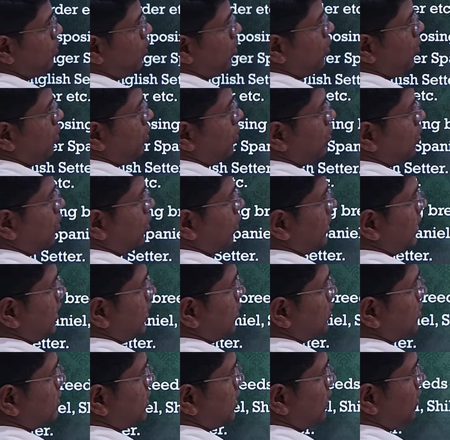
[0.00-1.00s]
prolonged
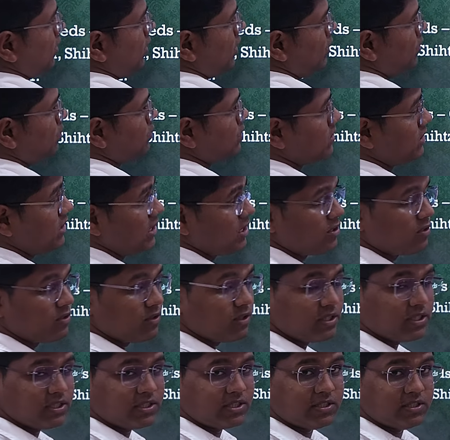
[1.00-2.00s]
corticosteroid use,
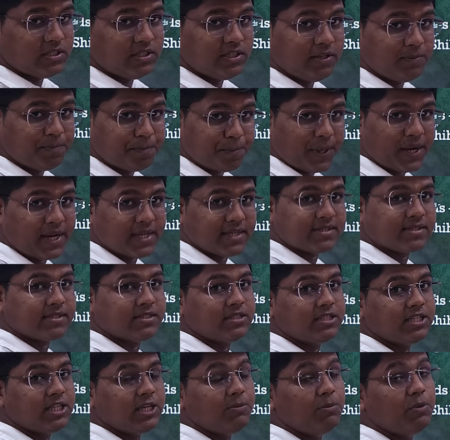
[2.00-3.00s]
they
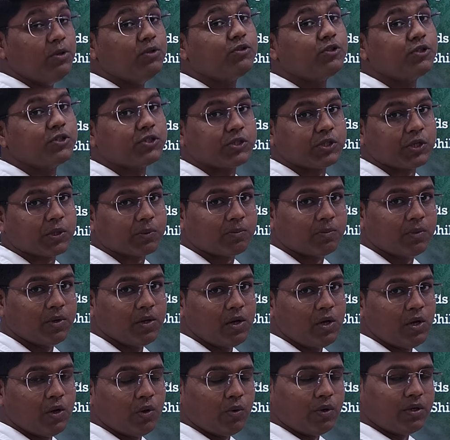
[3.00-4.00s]
depress the immune system.
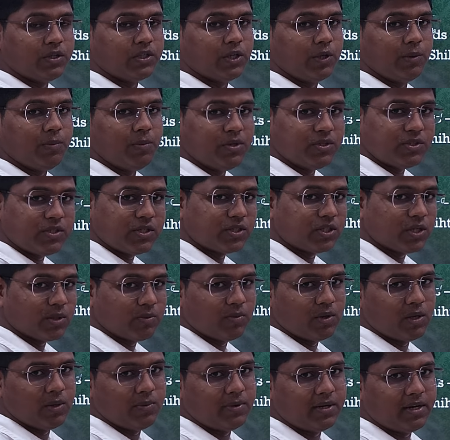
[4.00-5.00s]
When the immune
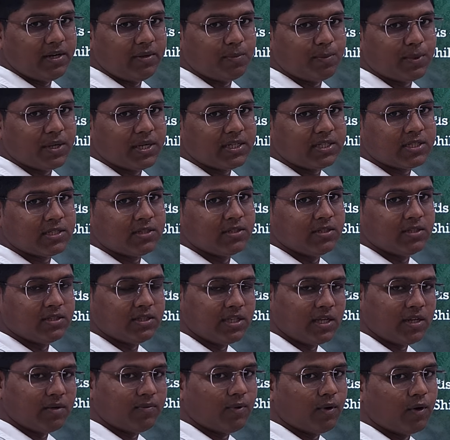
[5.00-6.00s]
system will be depressed,
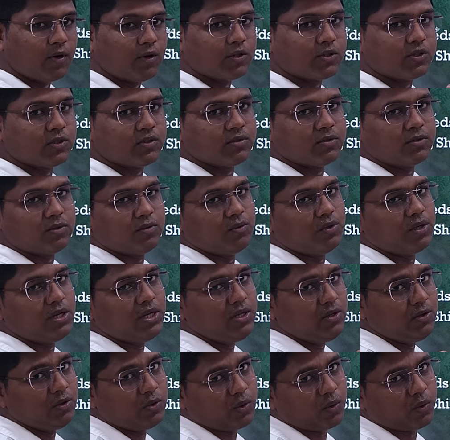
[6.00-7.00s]
then fungus
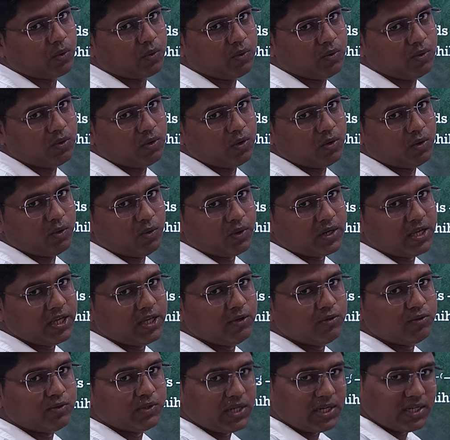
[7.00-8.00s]
will grow. Okay,
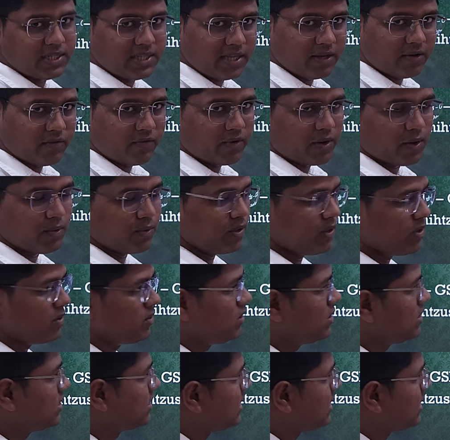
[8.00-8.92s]
usually they are found on the